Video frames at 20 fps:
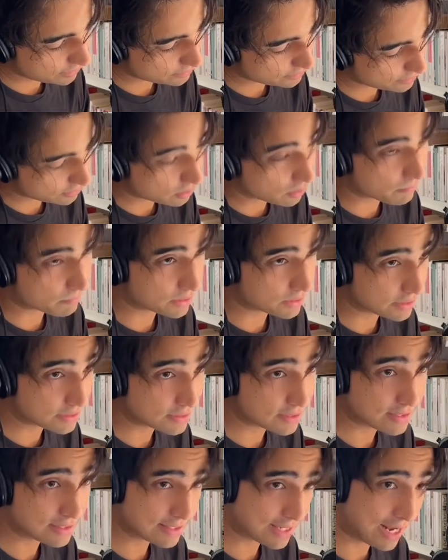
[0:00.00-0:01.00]
the complete
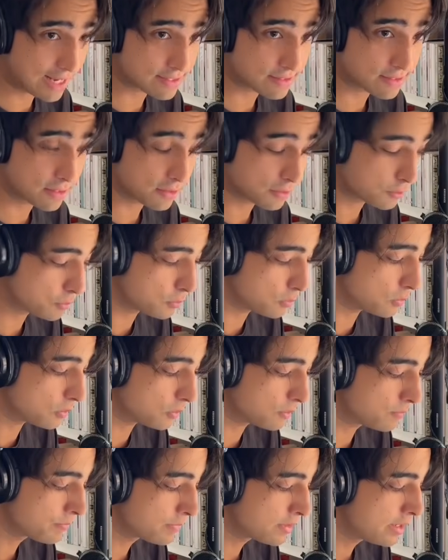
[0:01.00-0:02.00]
task tool.
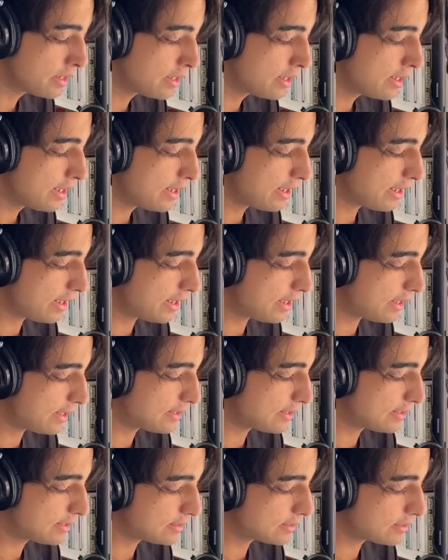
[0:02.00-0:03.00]

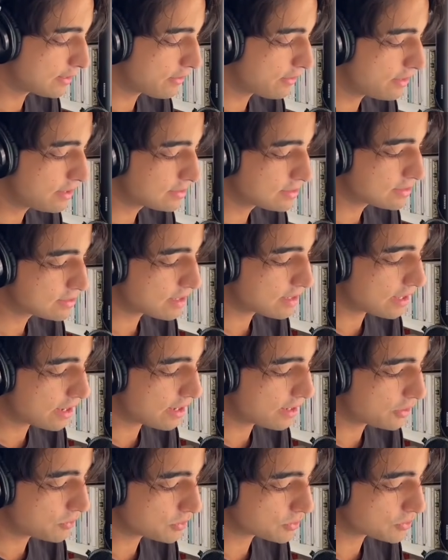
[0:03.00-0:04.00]
And this is the guy
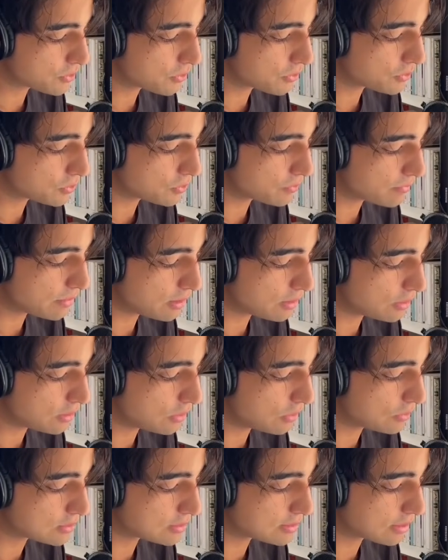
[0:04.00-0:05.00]
who is going to be
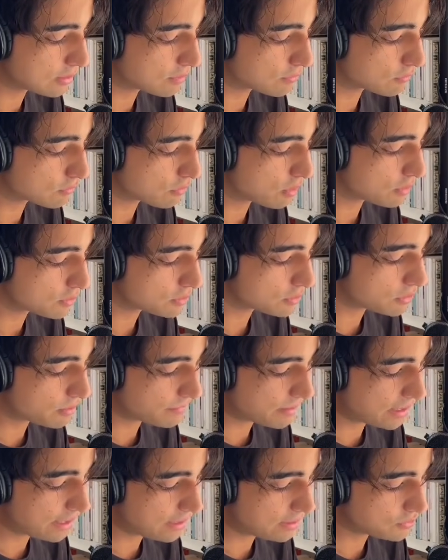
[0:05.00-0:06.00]
using run
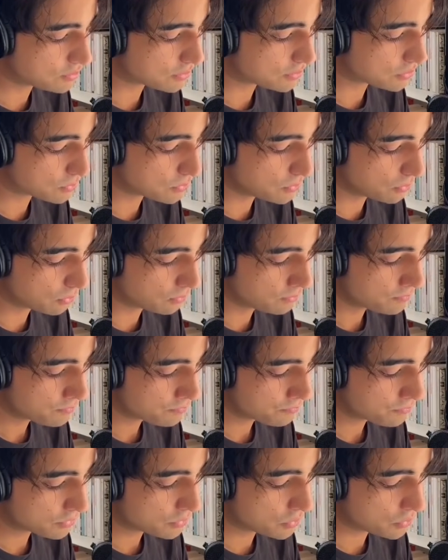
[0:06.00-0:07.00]
sub-agent tool
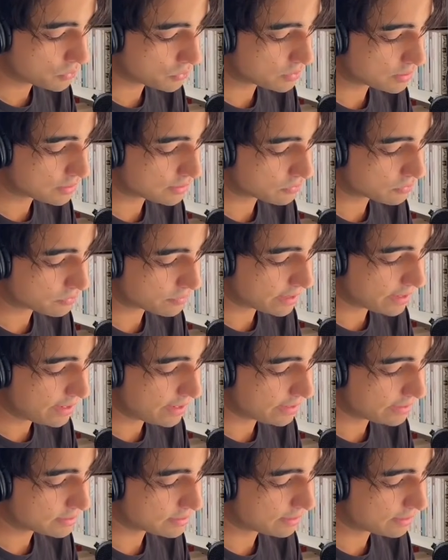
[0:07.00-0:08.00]
to
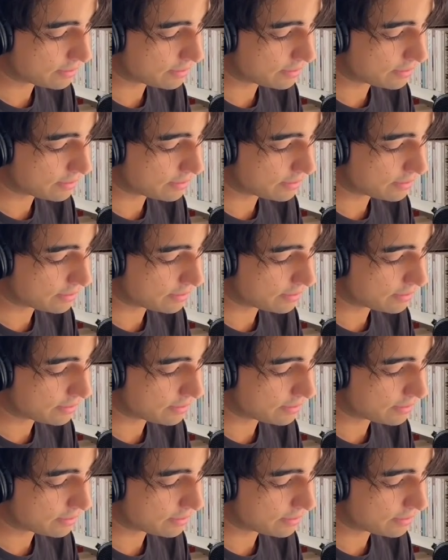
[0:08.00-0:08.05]
create